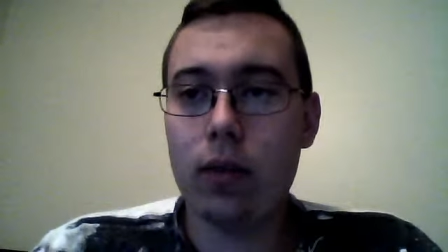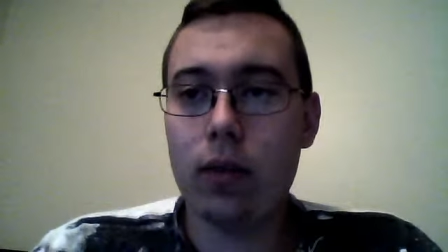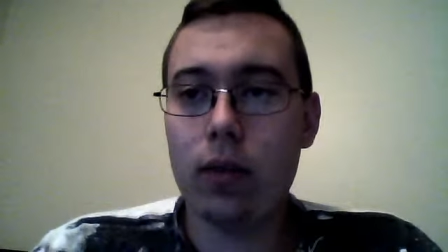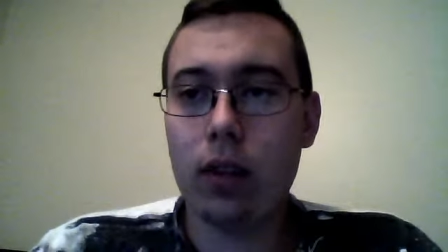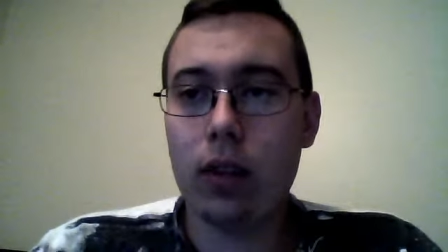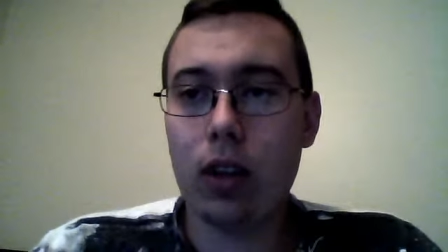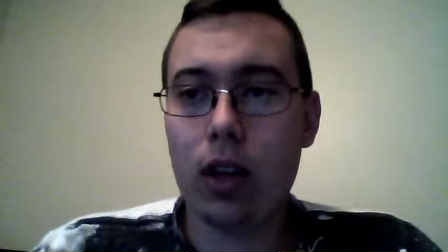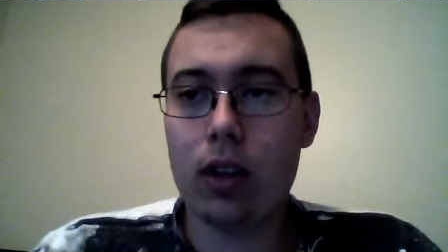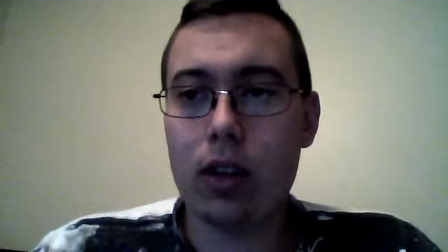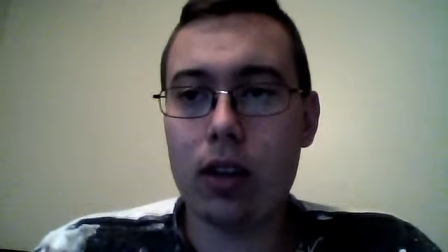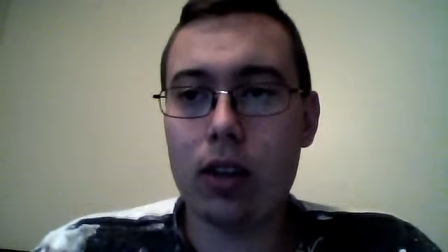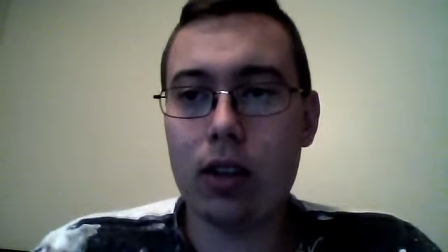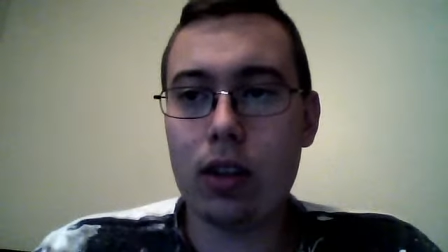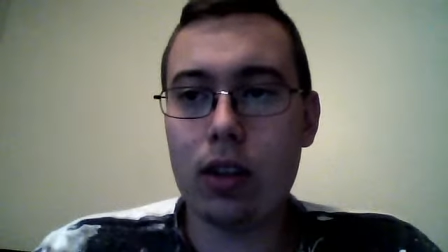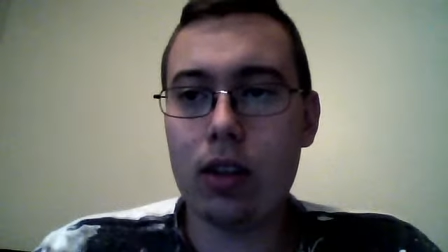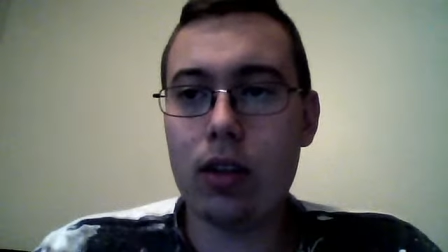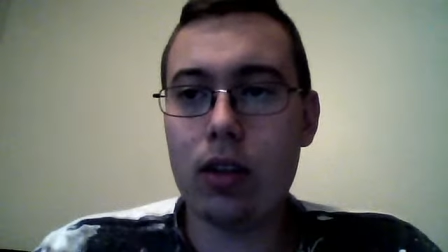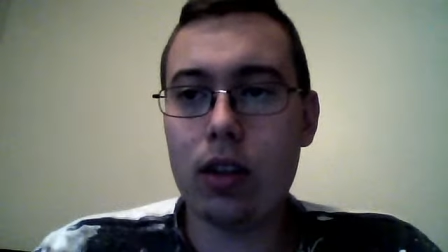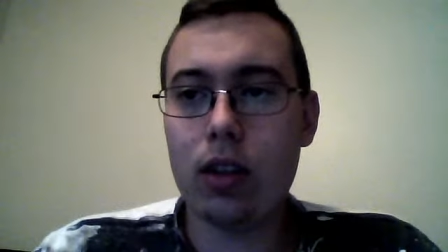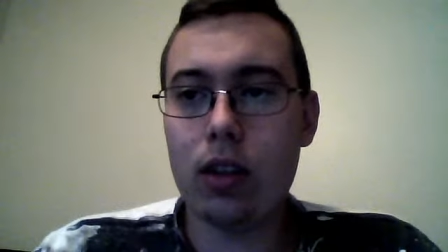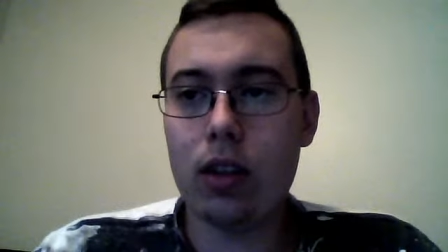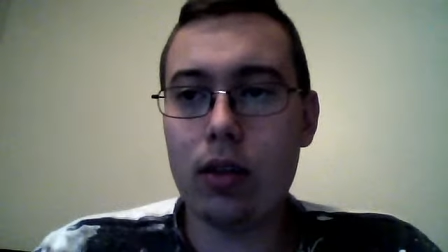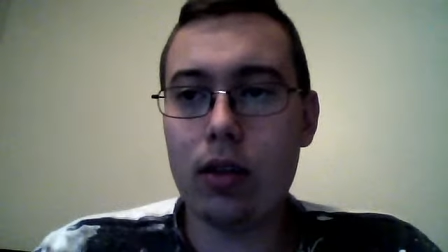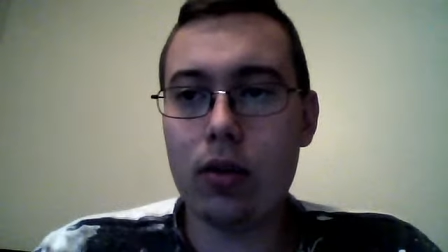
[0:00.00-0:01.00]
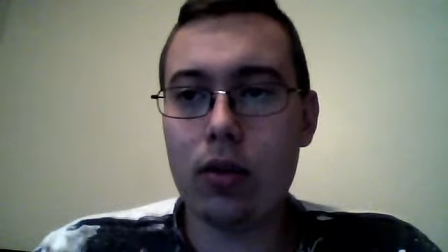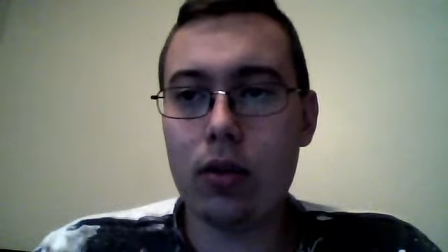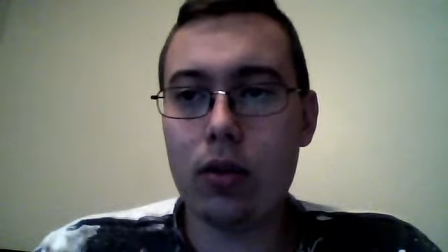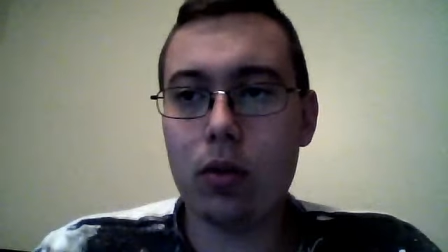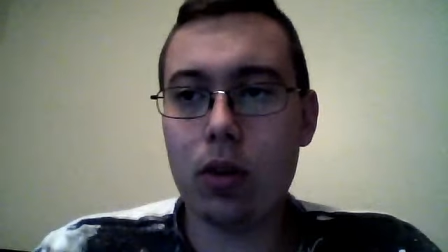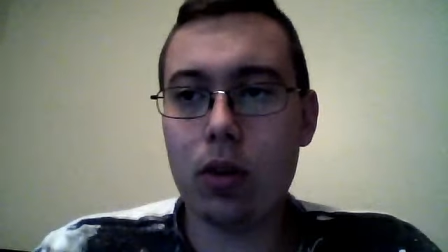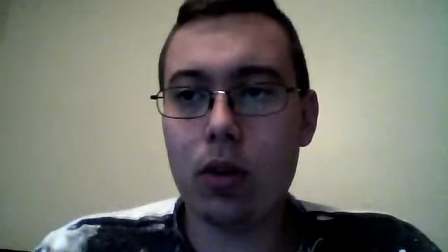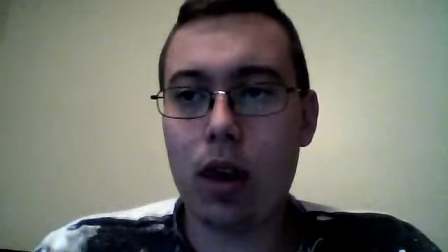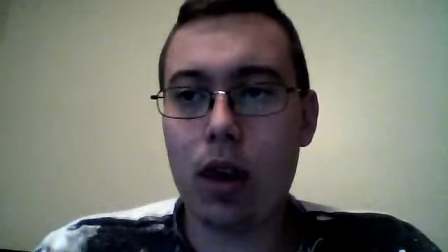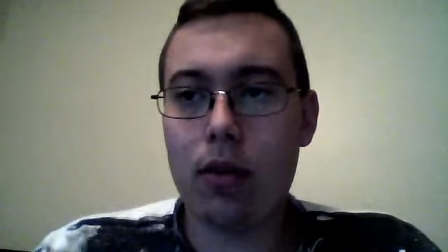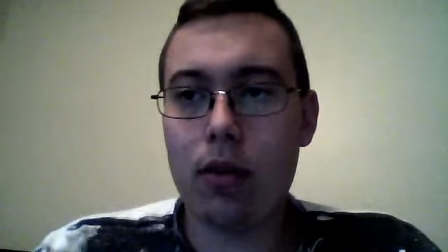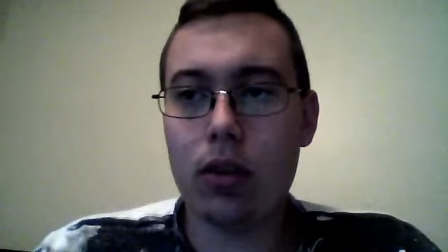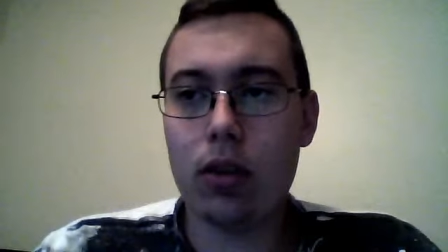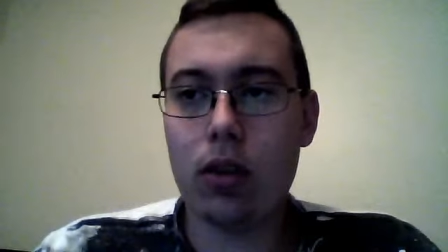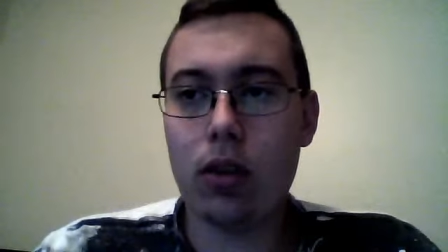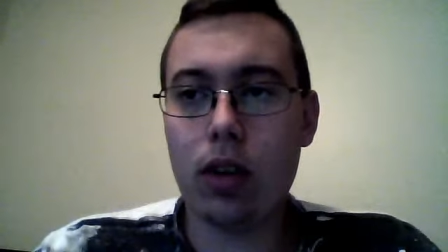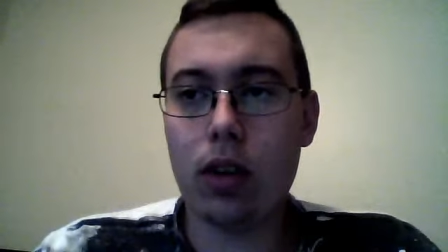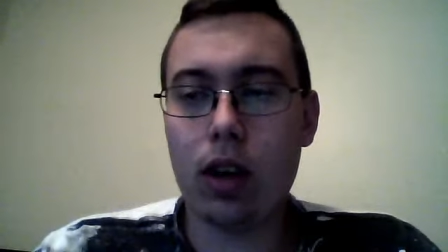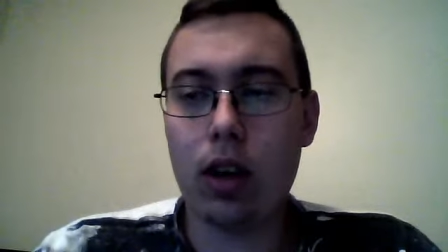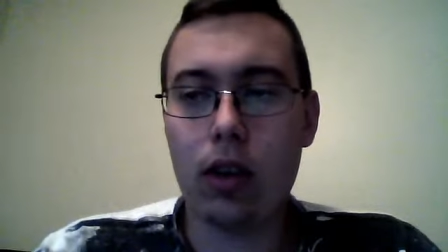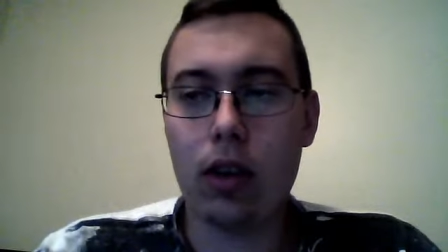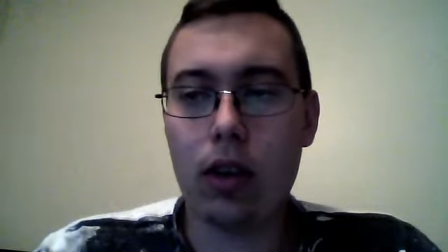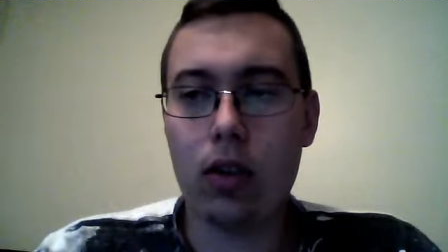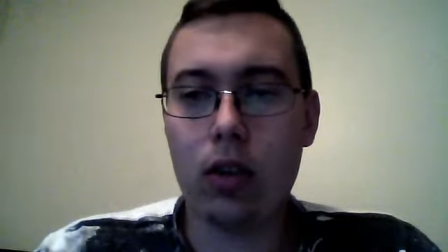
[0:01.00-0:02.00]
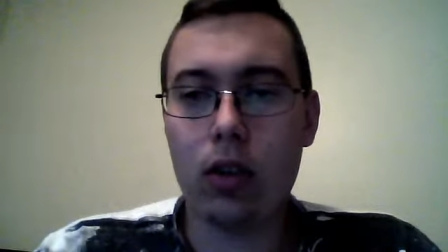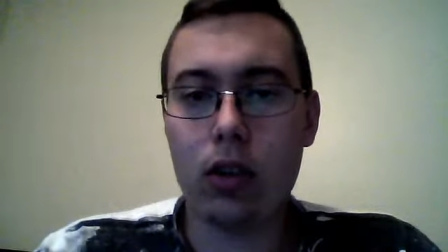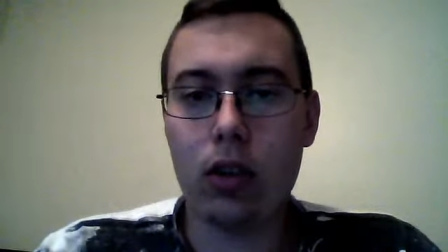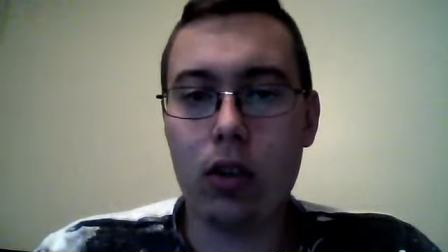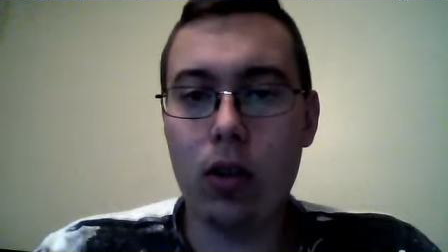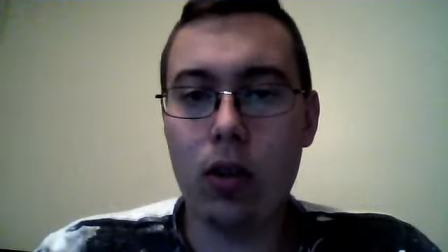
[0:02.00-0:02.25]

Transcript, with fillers: less sensitive or whatever, and the